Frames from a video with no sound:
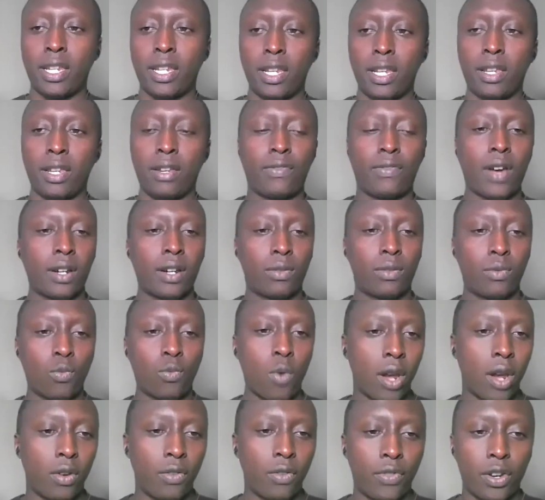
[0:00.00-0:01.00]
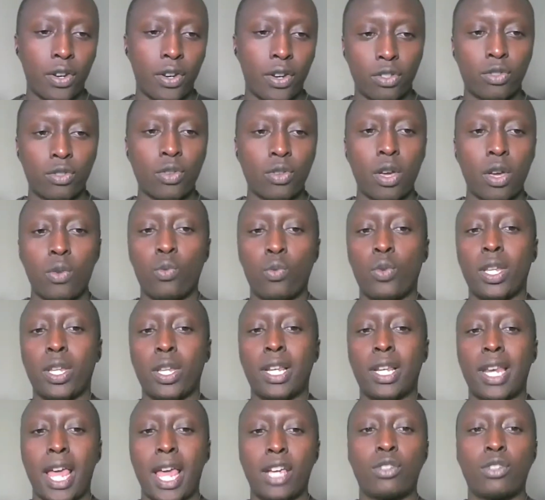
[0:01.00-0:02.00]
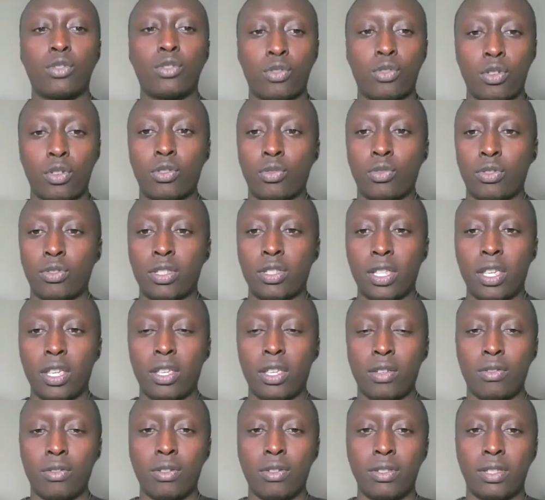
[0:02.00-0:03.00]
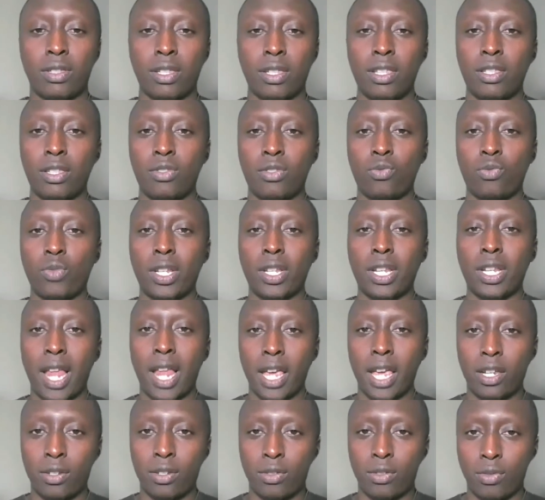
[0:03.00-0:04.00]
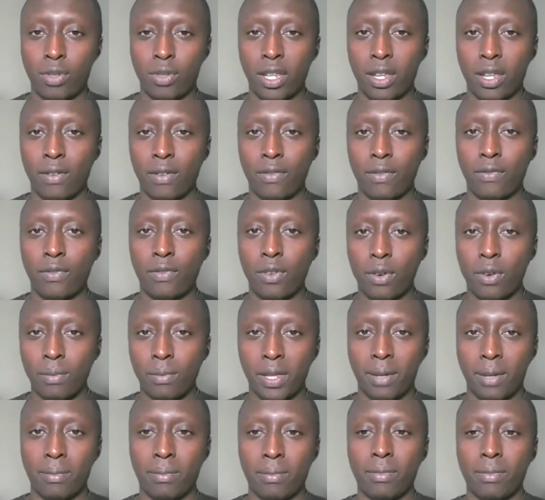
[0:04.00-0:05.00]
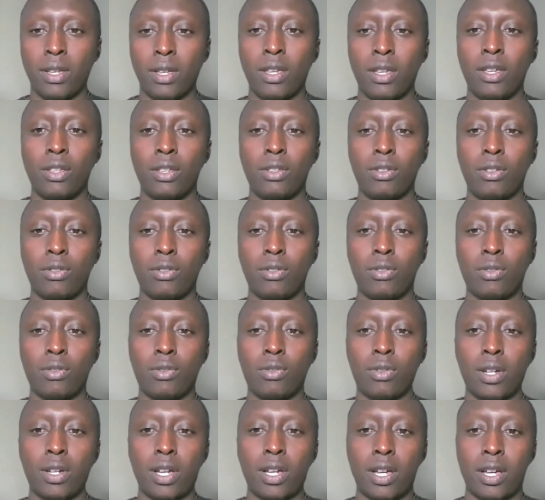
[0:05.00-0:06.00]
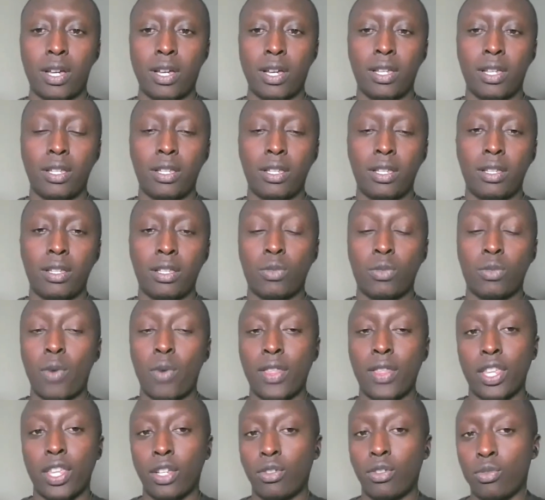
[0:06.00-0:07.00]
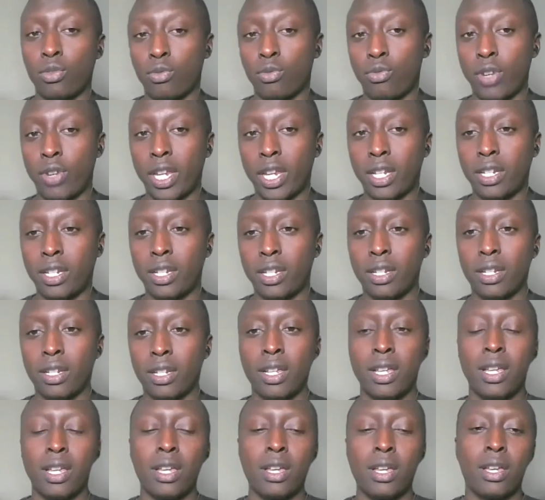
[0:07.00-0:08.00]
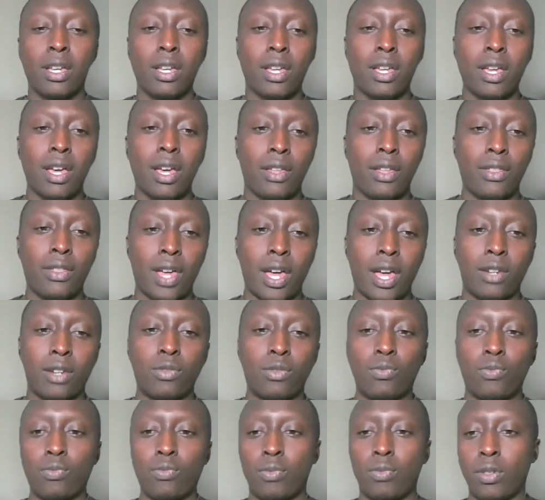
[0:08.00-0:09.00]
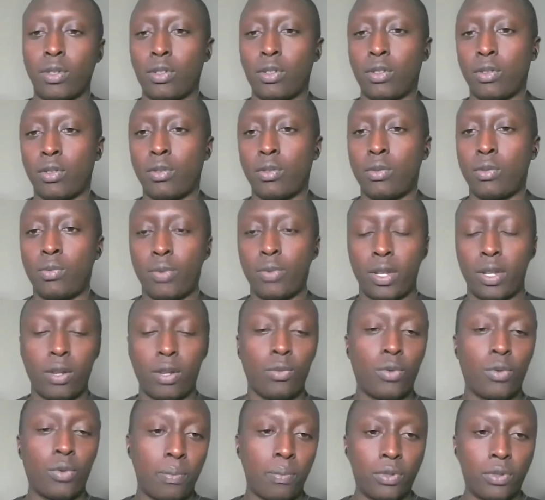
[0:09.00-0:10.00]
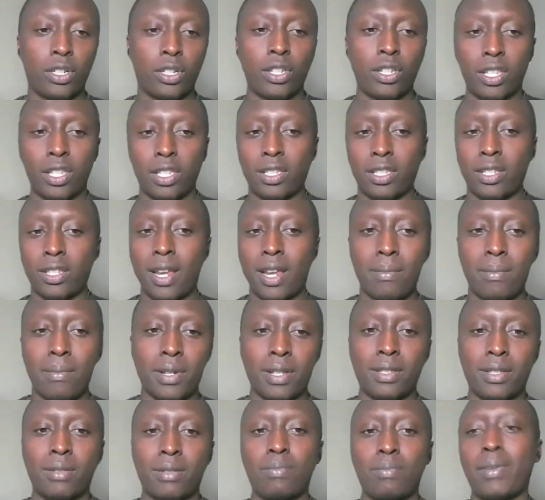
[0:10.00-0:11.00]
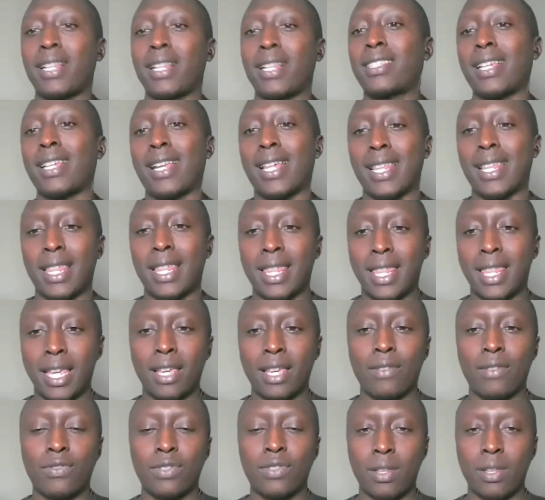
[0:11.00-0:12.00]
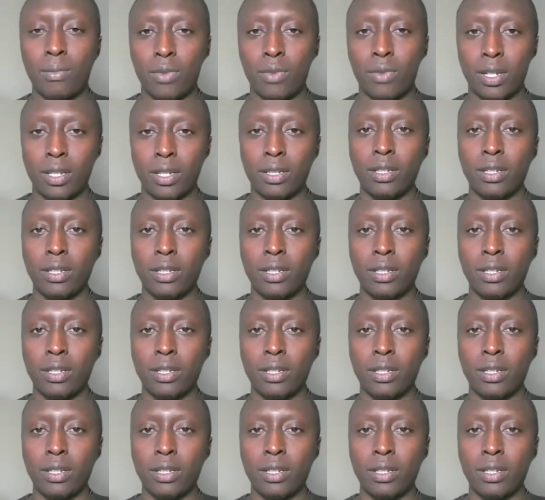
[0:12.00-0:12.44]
In fact, one of the reasons why we like to talk to CEOs is we like to hear from them. It's one thing to read that we are pushing these numbers, but it's another thing if someone,